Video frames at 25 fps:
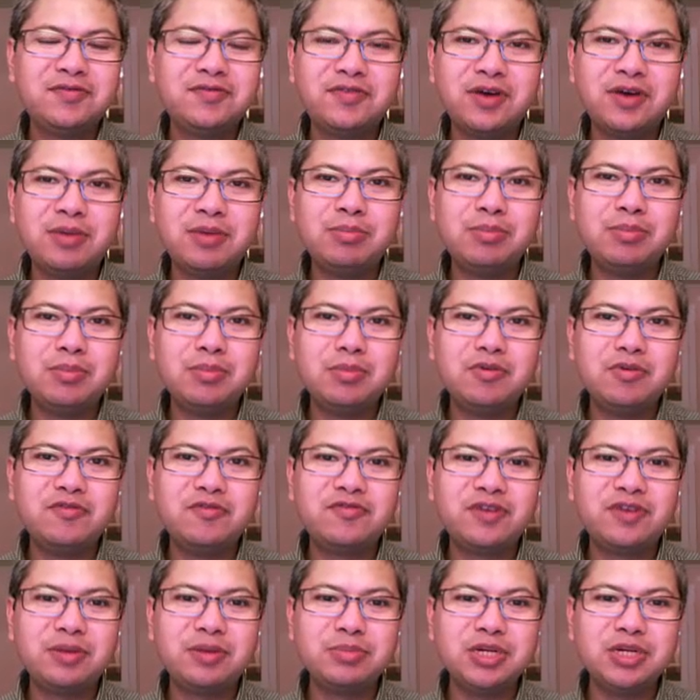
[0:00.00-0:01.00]

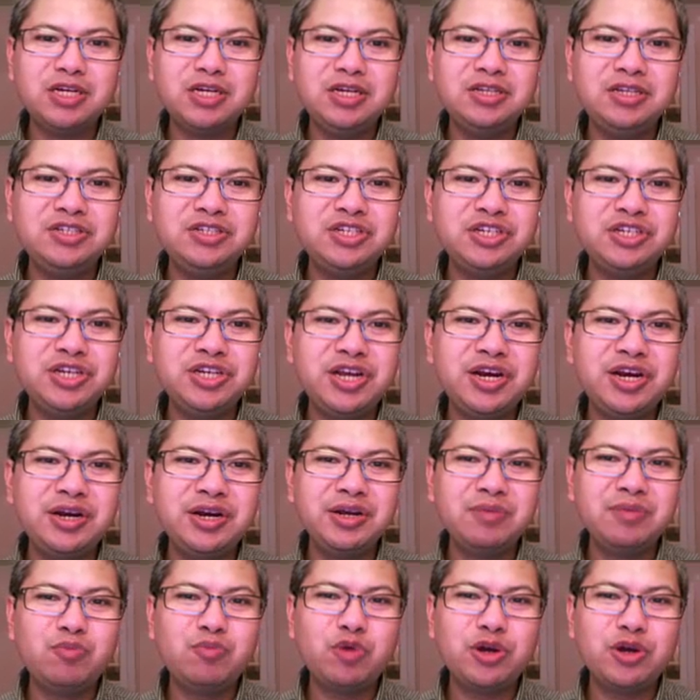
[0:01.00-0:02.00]
from the
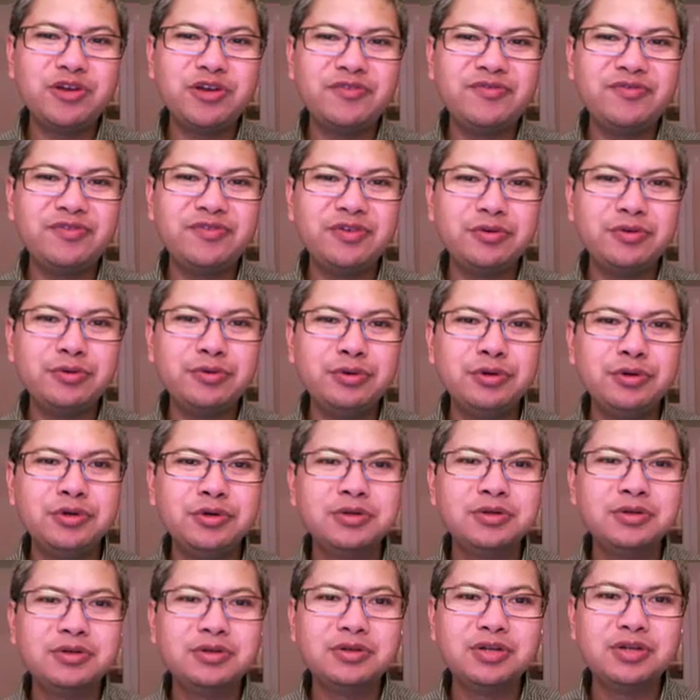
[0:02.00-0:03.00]
engineering point of
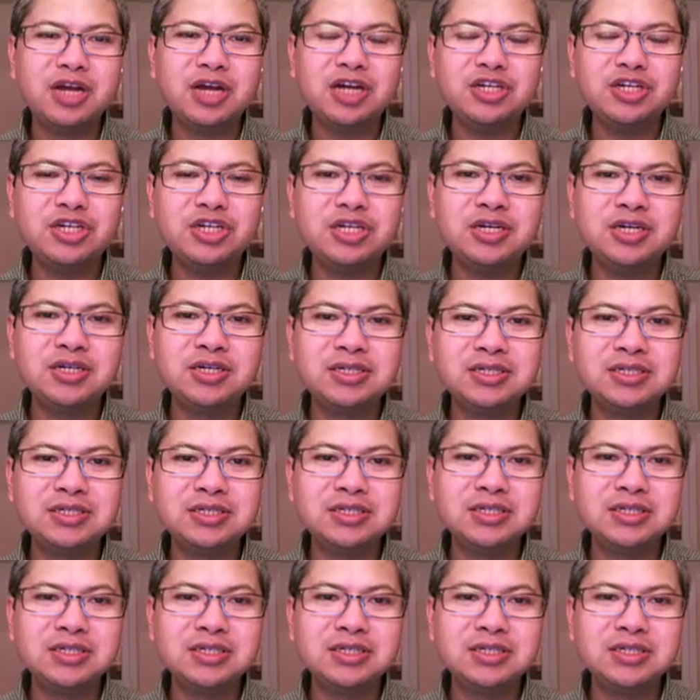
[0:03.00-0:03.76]
view, not